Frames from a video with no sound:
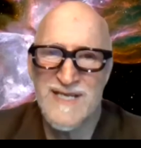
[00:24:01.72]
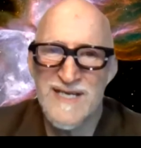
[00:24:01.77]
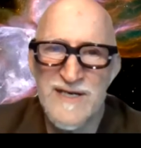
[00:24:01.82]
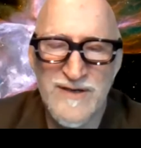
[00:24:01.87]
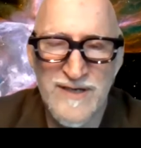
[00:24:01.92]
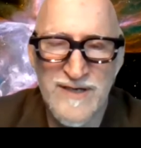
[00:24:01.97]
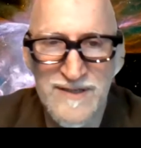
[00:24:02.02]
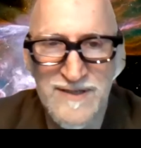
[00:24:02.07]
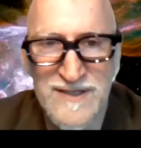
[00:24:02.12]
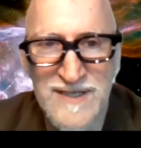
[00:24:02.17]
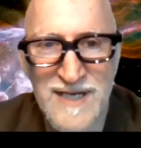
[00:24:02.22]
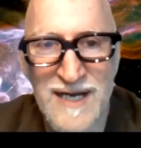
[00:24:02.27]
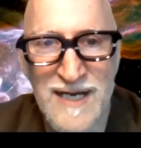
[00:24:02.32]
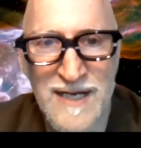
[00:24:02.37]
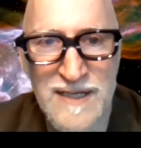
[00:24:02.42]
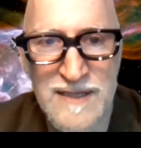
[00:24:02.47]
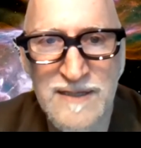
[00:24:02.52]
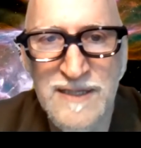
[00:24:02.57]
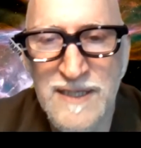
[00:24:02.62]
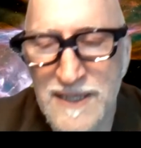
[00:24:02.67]
Lara and
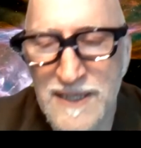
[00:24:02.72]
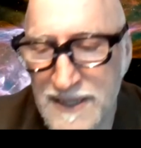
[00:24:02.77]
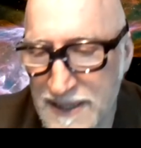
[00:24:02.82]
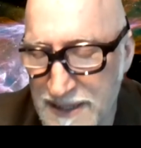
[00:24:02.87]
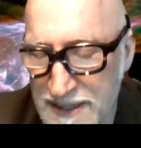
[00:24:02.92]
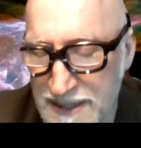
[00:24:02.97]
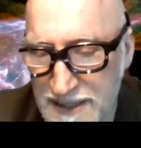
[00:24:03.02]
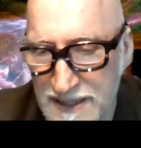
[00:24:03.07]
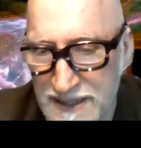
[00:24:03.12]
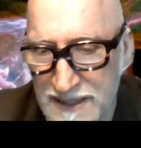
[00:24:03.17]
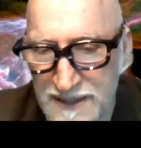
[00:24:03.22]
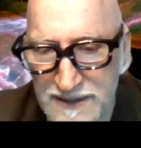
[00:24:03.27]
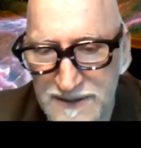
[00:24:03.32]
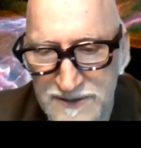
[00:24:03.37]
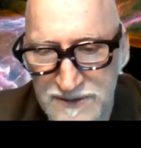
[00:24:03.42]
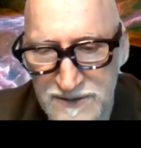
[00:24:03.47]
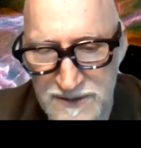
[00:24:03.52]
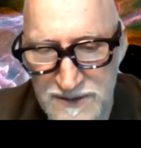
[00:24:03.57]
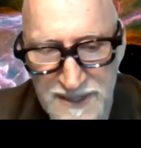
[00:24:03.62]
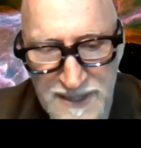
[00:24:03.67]
Kyle aren't
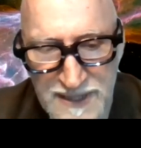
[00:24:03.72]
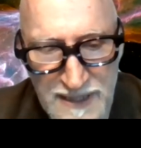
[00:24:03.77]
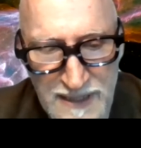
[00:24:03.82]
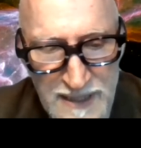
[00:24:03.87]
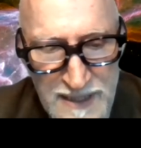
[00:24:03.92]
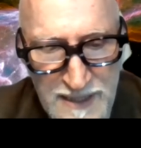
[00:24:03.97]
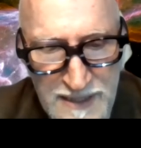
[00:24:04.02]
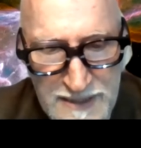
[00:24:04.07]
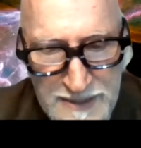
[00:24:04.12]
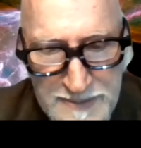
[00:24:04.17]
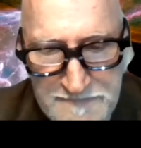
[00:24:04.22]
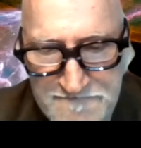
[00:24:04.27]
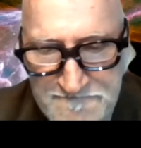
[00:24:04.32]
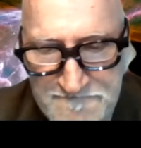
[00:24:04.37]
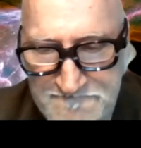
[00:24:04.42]
sort of getting along.